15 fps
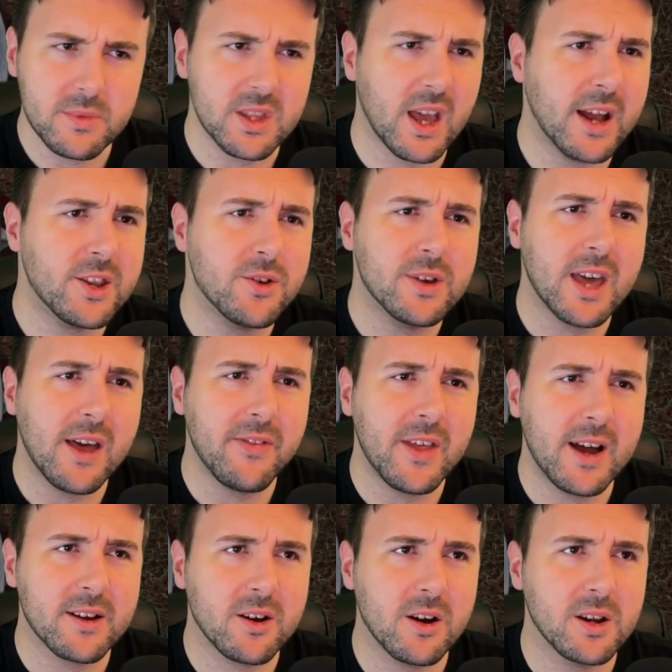And you get
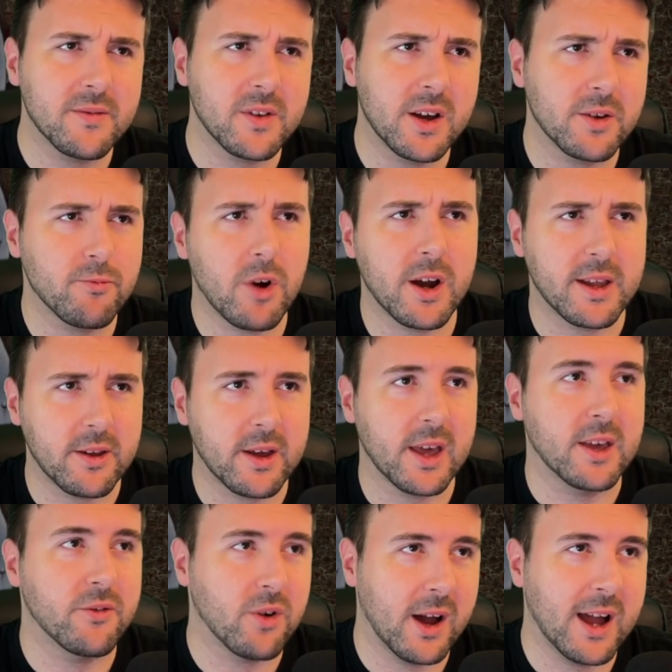that kind of like, right, okay,
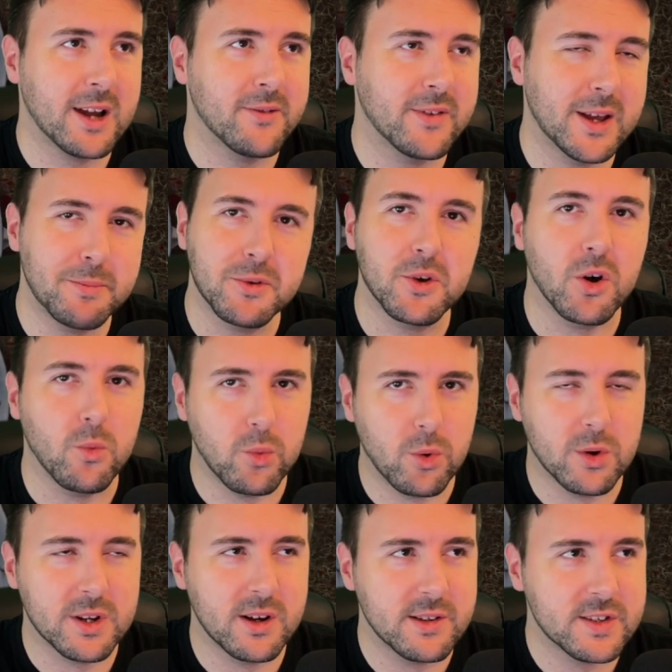you've got Hackflem, you've got a
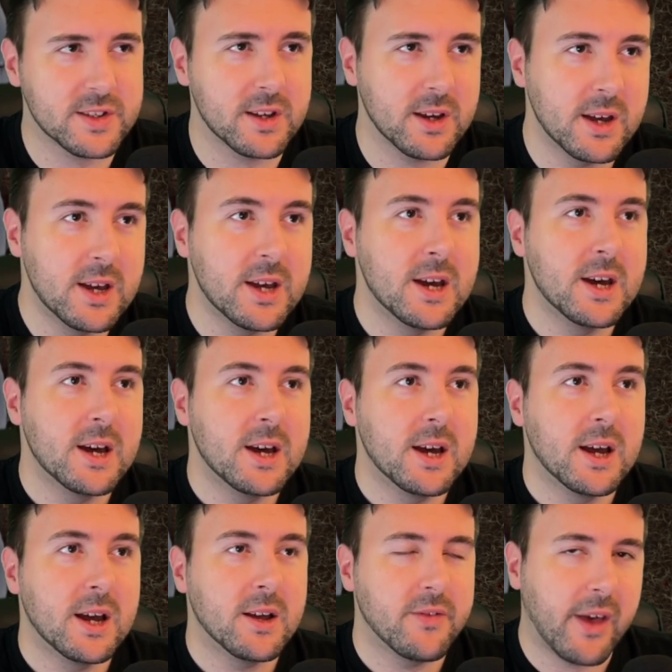War Dancer.
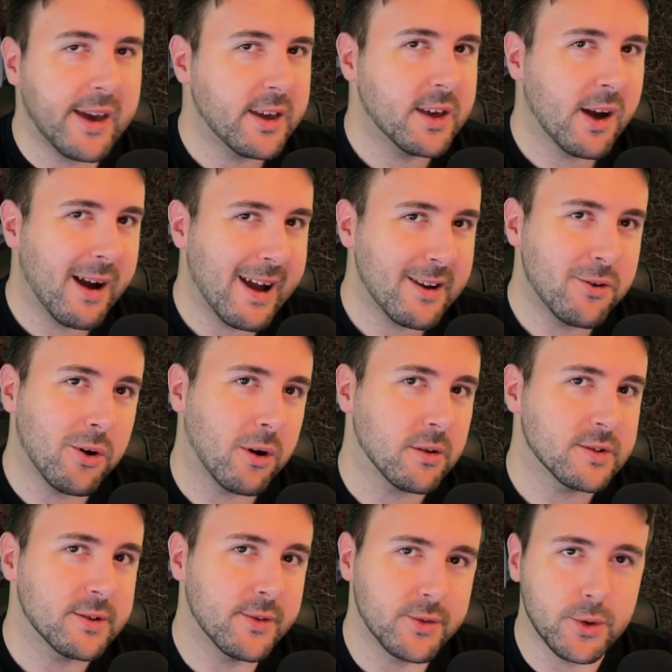They
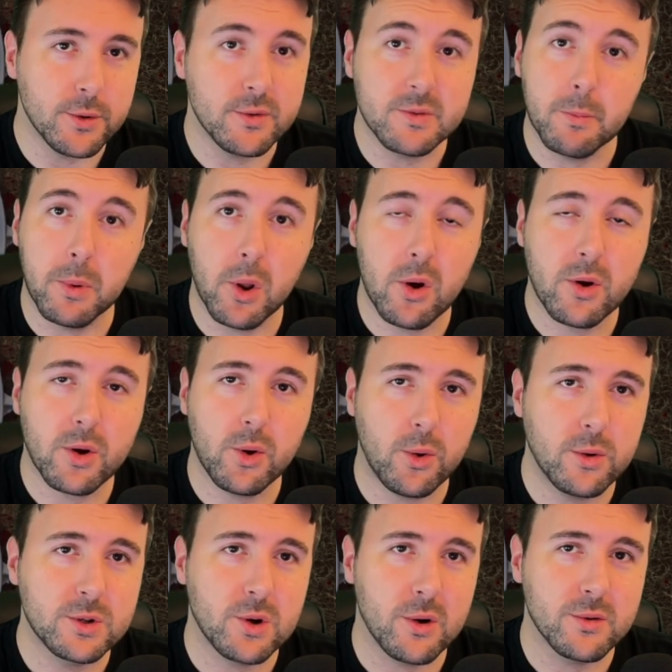cannot use block
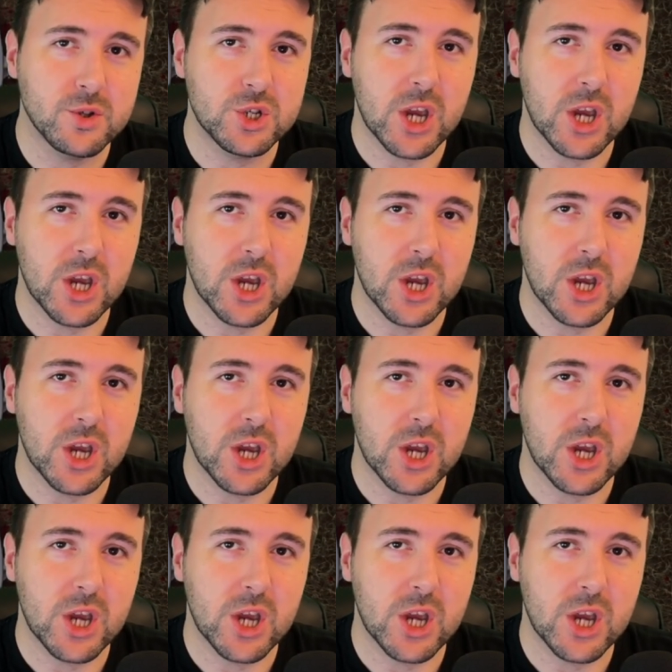or dodge